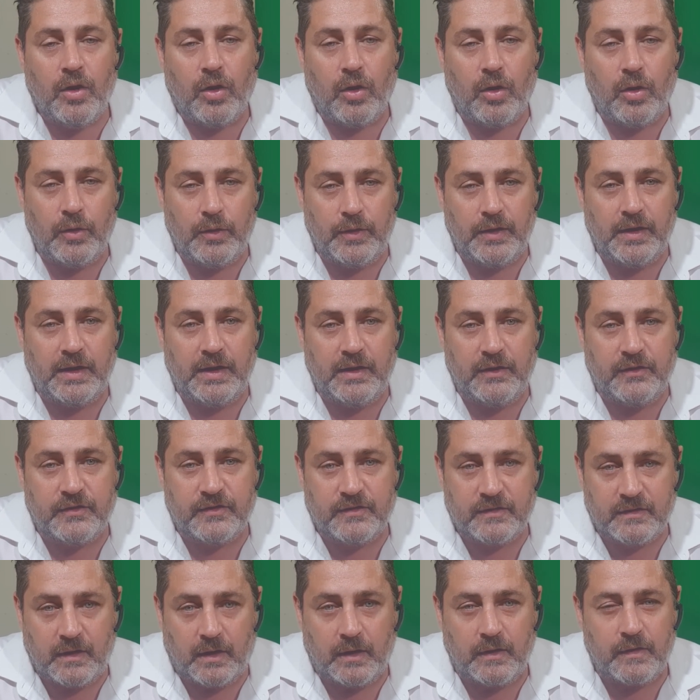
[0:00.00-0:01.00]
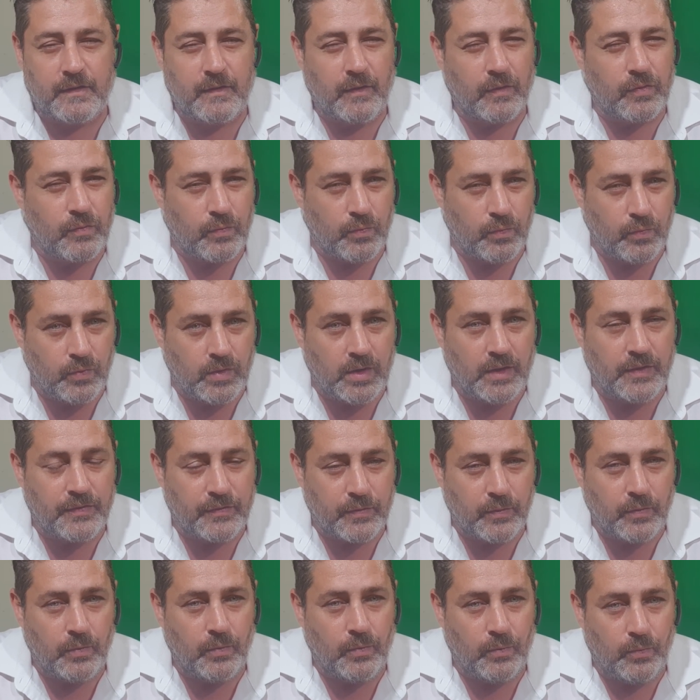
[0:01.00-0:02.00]
on each site. So
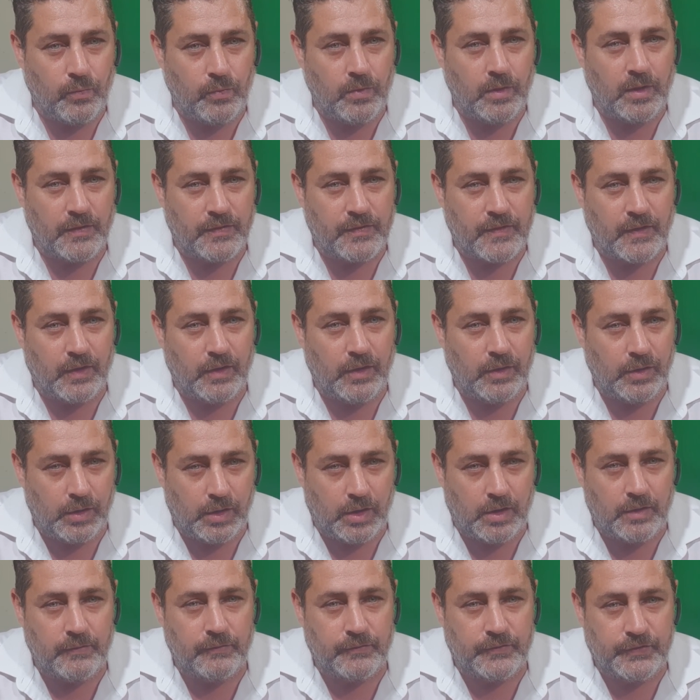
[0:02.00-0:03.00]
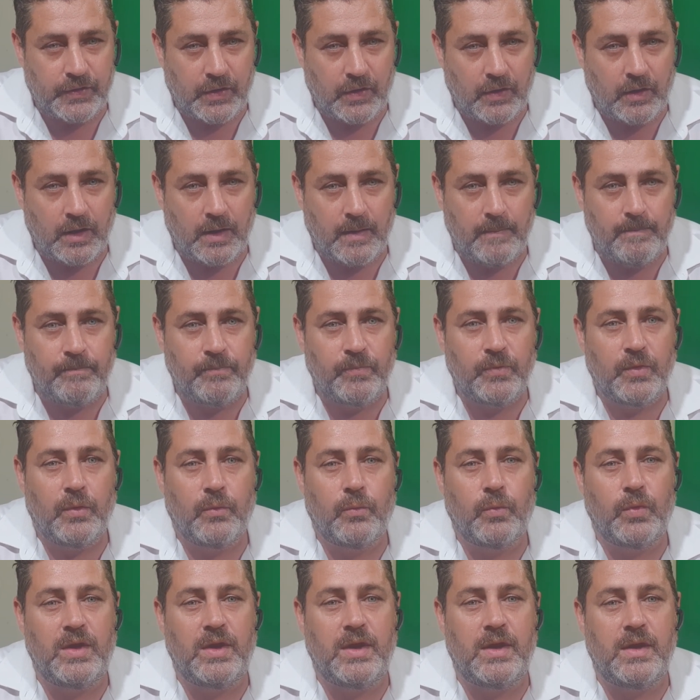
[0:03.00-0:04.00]
it's a lot of time.
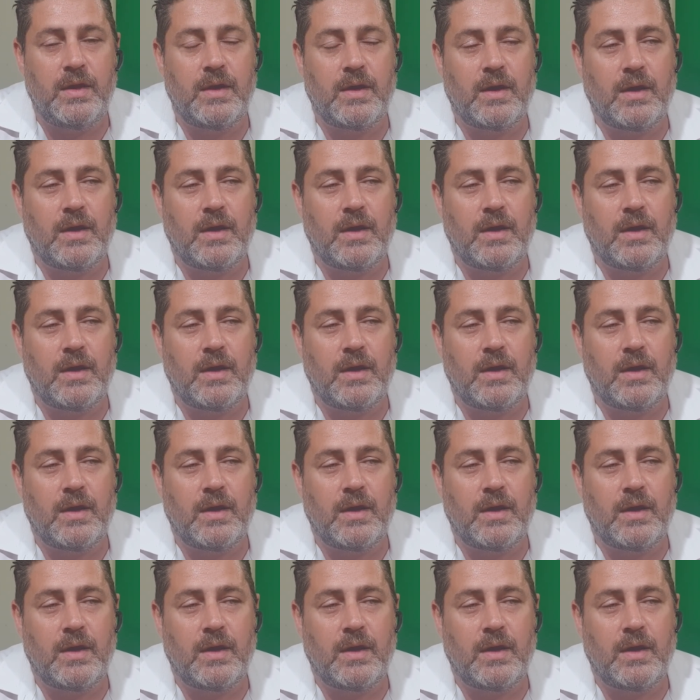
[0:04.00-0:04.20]
We